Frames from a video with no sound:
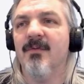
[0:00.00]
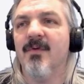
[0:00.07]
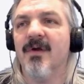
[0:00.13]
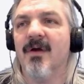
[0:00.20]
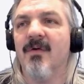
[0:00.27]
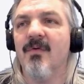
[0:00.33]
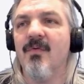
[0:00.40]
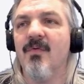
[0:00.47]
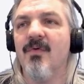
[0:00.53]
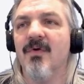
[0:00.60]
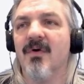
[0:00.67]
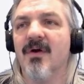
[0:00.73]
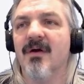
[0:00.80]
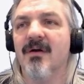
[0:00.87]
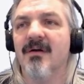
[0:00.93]
go, oh,
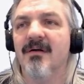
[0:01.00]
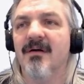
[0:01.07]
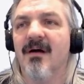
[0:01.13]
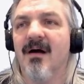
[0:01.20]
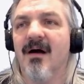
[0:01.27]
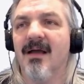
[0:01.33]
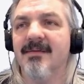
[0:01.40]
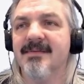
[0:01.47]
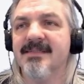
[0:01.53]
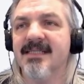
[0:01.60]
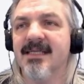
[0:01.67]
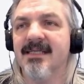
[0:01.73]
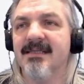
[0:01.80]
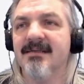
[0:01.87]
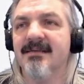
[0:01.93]
look, I've
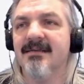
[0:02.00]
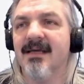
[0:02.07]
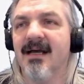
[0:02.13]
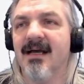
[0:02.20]
seen